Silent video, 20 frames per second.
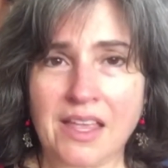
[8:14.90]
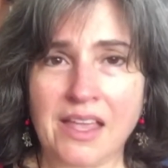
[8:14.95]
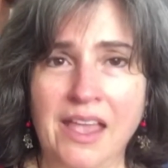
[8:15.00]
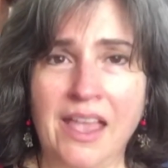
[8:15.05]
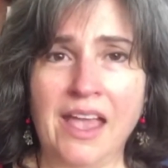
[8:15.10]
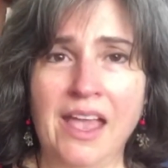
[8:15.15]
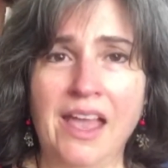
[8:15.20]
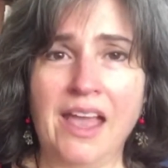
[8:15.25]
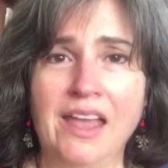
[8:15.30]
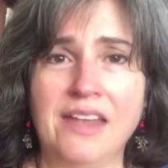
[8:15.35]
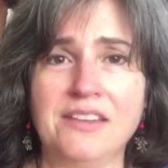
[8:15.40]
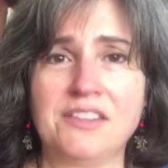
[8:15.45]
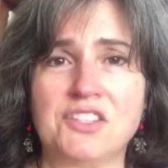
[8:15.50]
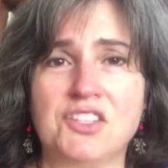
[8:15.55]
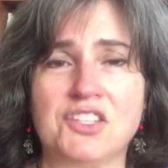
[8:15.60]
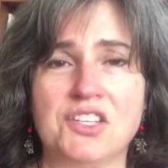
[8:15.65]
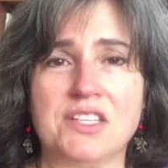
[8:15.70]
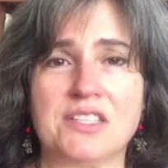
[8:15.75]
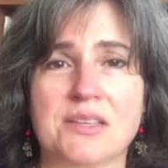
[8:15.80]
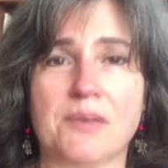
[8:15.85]
And
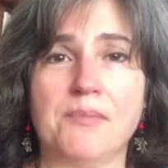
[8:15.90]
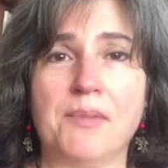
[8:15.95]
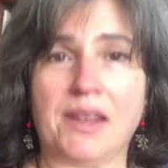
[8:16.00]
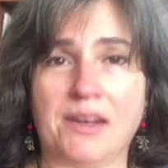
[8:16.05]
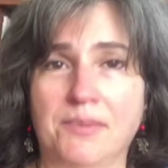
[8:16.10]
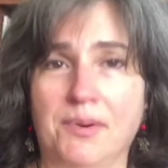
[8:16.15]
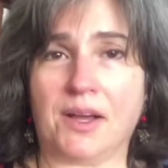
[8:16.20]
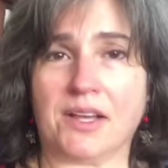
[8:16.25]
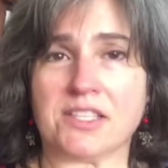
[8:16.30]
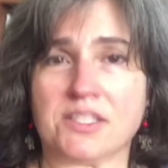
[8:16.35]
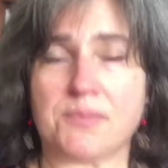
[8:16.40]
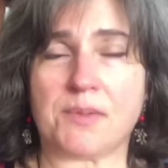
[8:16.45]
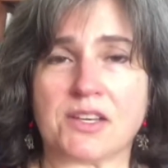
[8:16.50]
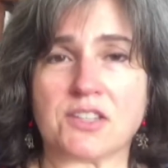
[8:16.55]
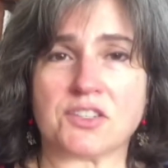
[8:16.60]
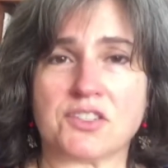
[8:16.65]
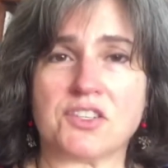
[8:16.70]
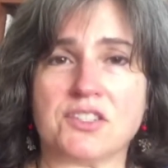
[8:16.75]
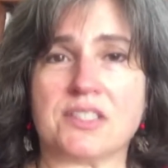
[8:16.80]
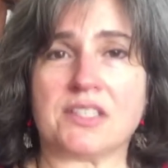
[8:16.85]
she's a menopause
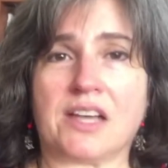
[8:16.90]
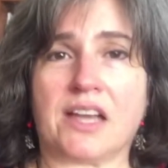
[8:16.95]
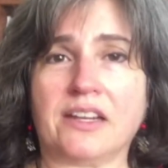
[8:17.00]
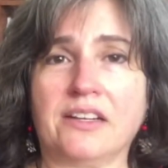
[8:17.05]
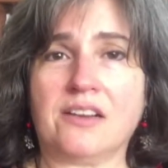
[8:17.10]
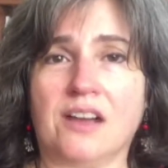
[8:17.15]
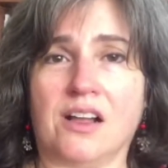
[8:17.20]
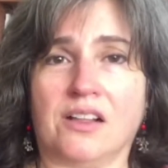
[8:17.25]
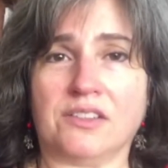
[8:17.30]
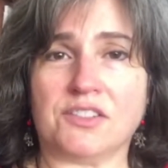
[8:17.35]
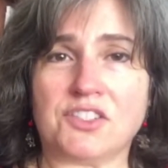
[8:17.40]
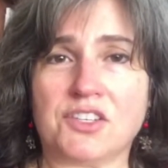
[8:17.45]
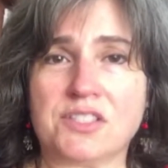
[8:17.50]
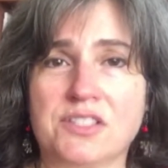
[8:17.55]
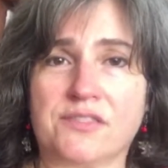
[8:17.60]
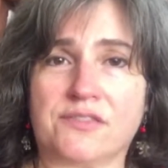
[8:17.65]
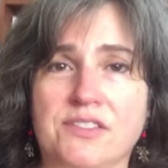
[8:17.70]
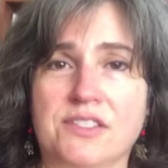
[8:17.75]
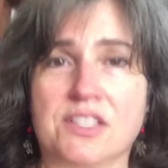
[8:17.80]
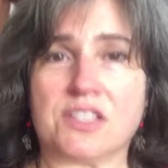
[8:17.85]
specialist. She's a
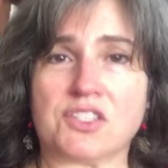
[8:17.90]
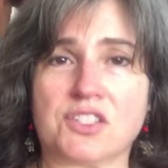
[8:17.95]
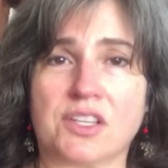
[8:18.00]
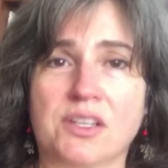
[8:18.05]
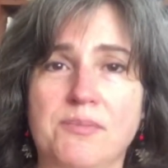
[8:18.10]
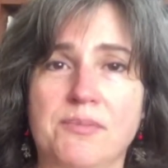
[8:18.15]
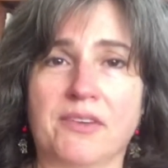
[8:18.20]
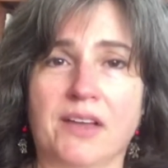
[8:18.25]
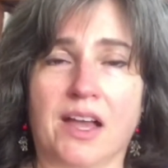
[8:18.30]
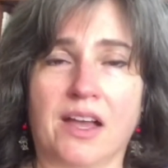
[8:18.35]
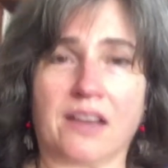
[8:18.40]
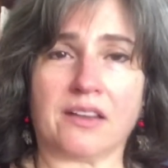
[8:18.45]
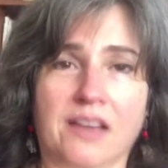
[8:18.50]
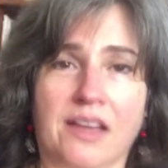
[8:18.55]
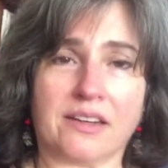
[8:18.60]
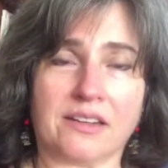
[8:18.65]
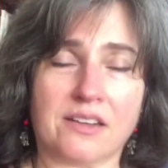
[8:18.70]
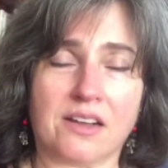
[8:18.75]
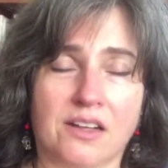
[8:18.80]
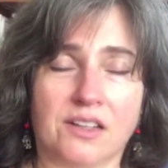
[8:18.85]
gynecologist, a physician
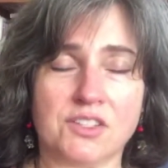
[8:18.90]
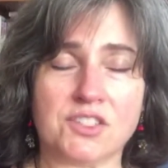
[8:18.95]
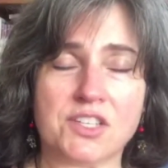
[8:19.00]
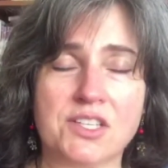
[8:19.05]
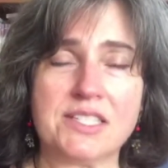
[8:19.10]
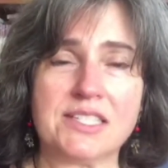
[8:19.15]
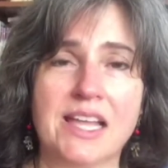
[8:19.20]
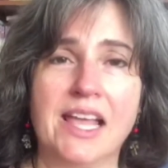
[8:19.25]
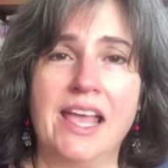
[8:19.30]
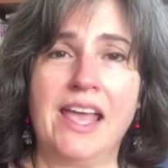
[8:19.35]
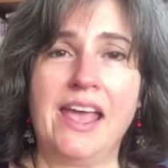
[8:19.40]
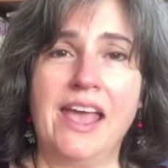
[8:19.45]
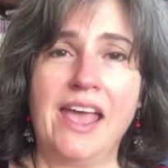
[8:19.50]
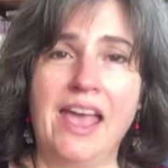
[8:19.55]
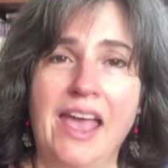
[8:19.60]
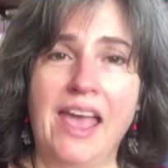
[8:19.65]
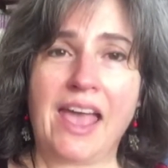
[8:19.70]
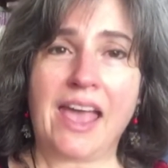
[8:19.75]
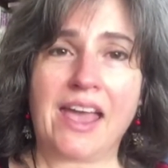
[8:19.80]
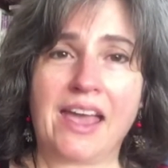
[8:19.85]
gynecologist,
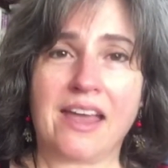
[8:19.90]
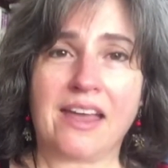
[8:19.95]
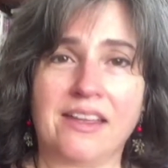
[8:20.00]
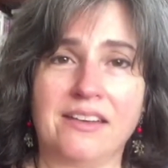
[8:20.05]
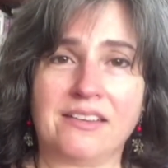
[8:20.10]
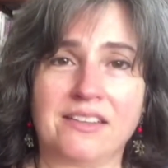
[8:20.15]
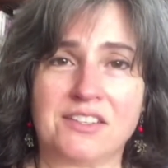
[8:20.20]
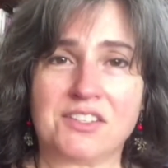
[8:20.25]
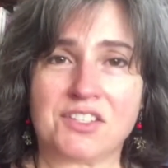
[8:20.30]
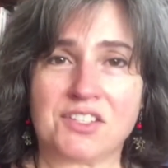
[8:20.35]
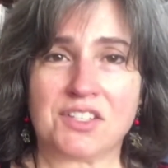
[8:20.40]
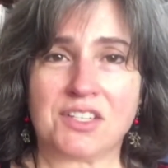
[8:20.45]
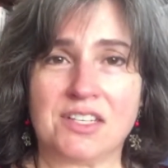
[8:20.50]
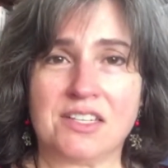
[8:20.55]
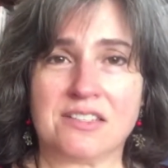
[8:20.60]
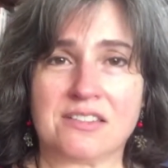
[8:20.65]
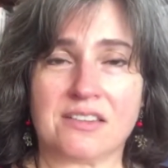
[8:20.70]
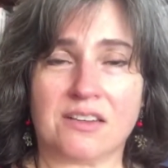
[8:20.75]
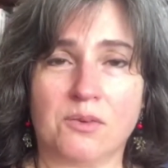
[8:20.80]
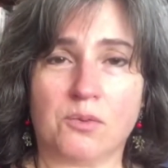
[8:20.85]
and
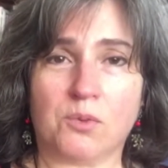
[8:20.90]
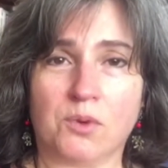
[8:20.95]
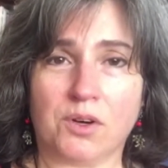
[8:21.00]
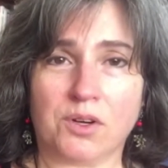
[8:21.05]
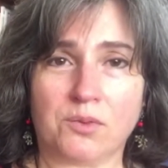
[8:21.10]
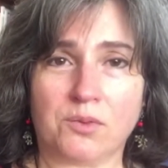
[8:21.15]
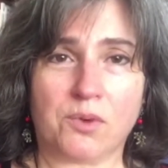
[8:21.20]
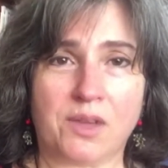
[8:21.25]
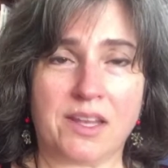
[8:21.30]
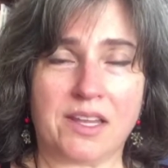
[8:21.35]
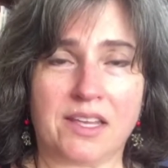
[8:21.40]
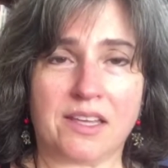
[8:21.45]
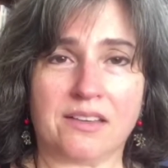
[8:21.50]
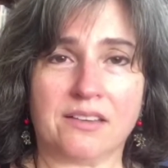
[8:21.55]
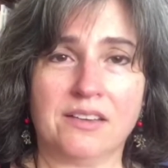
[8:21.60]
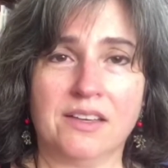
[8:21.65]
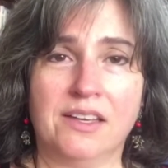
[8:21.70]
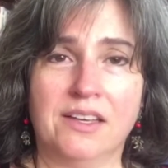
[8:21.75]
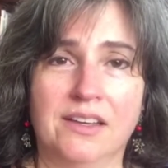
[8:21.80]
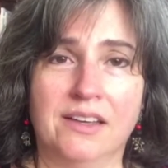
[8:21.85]
she's an
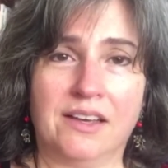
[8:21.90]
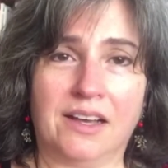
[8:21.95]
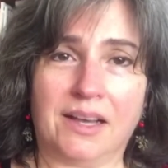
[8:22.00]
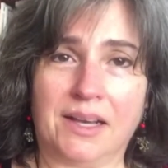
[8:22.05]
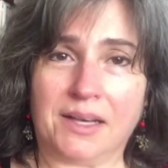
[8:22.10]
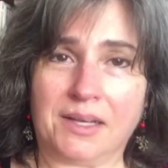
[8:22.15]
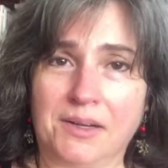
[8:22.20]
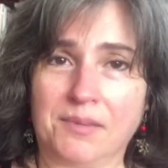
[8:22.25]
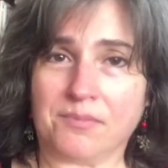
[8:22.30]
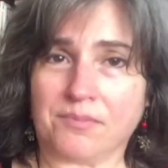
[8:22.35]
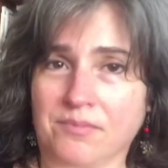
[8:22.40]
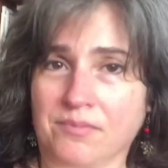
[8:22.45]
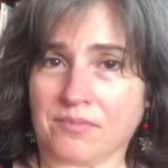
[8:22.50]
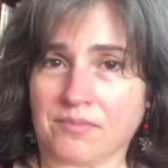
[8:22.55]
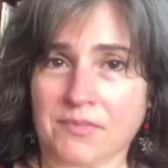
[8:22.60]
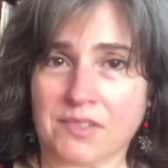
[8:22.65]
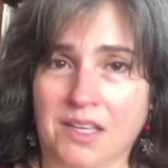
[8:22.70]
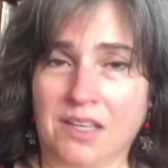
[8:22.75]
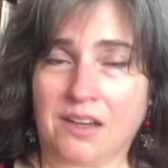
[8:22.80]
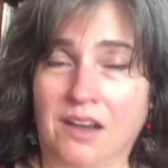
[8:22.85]
award-winning
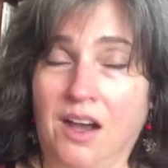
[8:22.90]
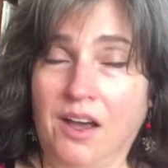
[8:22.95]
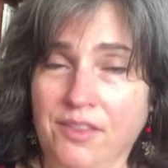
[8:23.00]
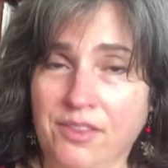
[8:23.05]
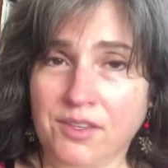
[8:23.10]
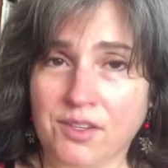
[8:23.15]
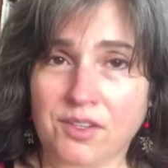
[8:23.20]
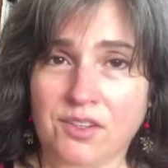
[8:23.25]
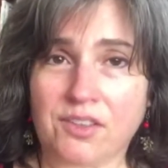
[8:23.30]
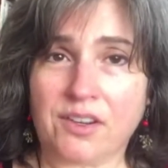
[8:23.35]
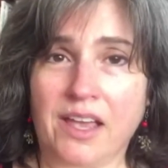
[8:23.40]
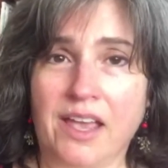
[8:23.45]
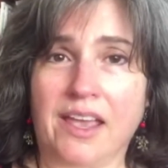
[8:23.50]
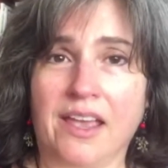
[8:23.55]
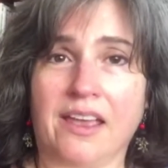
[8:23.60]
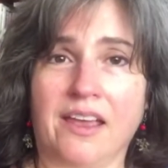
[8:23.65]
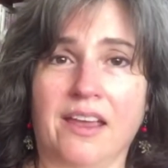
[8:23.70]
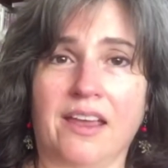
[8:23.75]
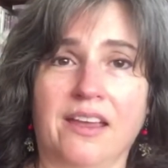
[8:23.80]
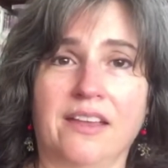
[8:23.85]
author
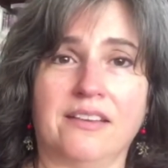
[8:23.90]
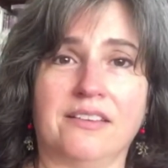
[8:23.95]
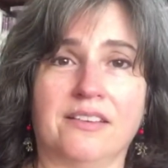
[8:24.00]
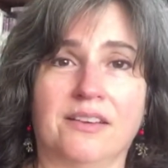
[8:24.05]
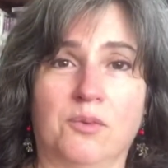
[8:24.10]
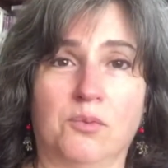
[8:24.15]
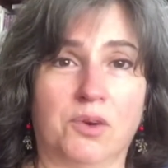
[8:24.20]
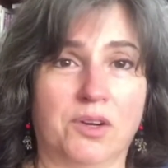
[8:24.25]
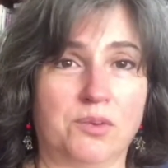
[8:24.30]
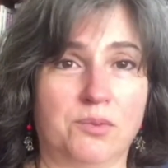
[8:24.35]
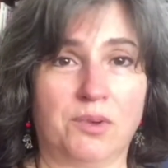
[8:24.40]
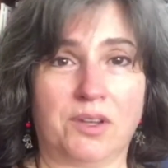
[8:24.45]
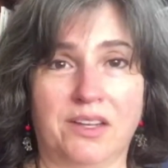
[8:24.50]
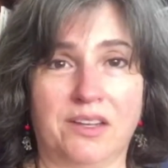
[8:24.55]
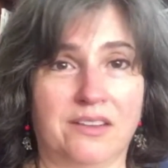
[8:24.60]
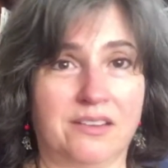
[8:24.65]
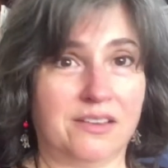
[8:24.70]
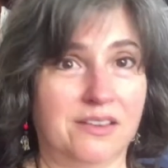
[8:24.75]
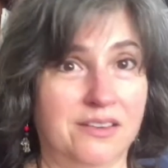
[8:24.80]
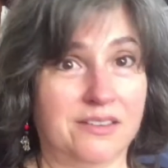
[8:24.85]
and
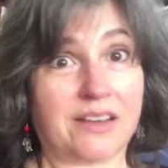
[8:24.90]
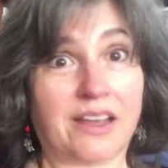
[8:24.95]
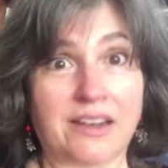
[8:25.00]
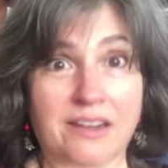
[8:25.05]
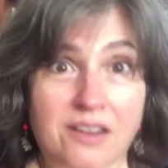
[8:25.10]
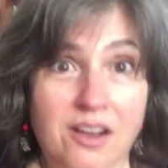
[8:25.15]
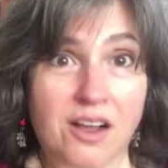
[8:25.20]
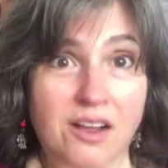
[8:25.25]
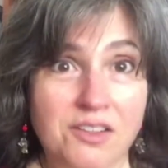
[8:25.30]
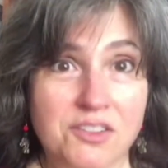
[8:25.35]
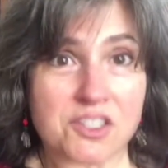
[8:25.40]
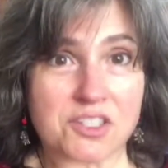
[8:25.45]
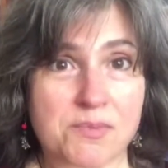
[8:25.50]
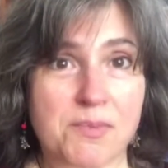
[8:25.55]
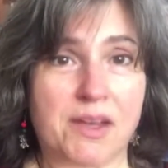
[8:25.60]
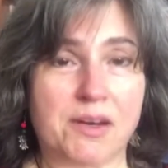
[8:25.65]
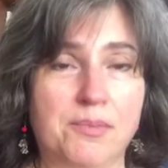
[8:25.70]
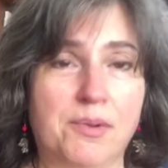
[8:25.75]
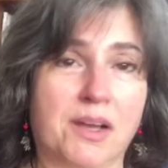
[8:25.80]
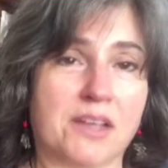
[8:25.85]
award-winning gynecologist,
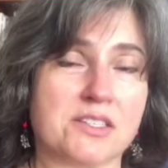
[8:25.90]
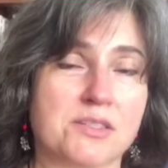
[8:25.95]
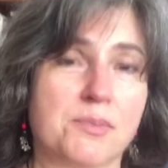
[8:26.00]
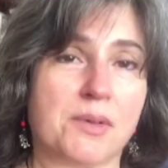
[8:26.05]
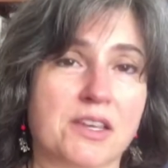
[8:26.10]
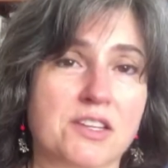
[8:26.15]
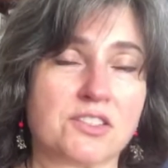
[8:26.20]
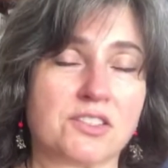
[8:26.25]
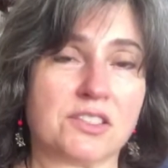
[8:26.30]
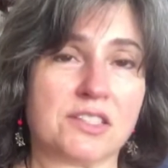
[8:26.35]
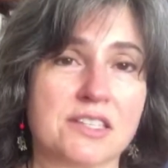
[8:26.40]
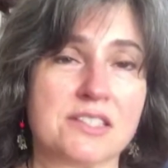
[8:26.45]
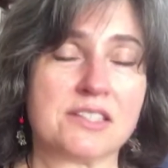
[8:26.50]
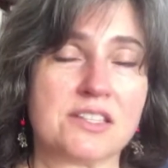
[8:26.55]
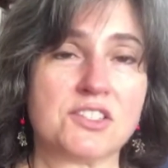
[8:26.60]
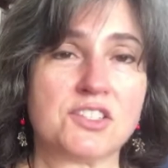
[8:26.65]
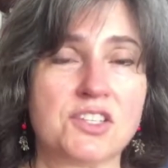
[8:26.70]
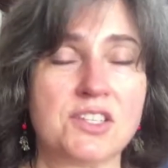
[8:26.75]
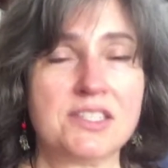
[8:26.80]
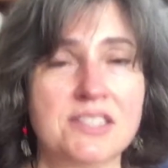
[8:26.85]
menopause specialist.
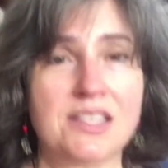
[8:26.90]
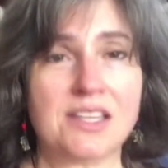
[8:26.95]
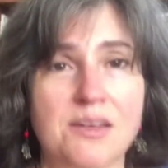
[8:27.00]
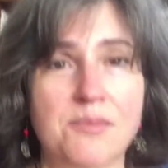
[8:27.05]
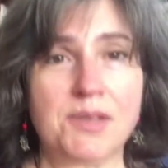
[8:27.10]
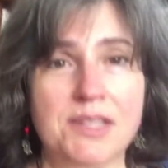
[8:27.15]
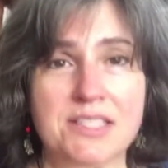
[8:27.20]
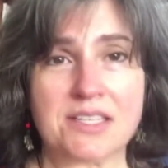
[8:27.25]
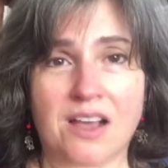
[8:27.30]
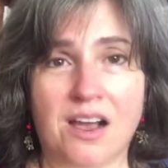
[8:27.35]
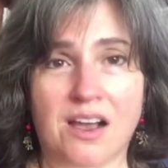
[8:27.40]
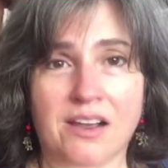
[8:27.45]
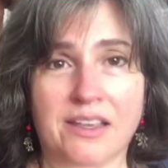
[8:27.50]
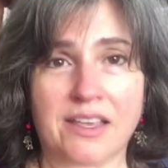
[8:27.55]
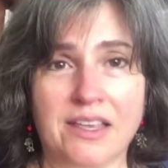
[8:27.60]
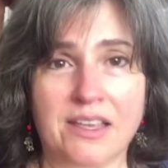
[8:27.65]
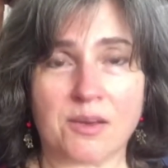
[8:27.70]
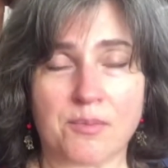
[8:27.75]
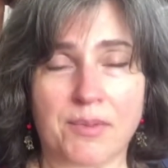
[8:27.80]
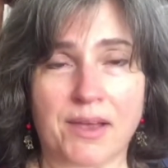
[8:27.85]
And she's going to be
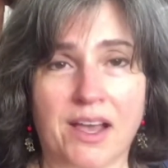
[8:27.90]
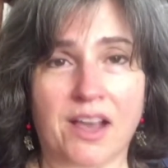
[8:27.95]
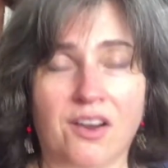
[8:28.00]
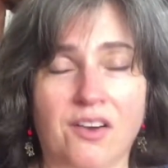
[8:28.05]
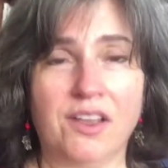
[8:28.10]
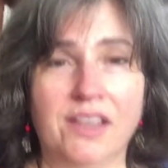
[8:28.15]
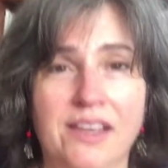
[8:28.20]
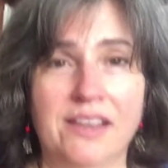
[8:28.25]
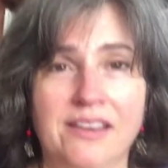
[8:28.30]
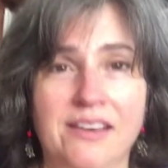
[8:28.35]
talking about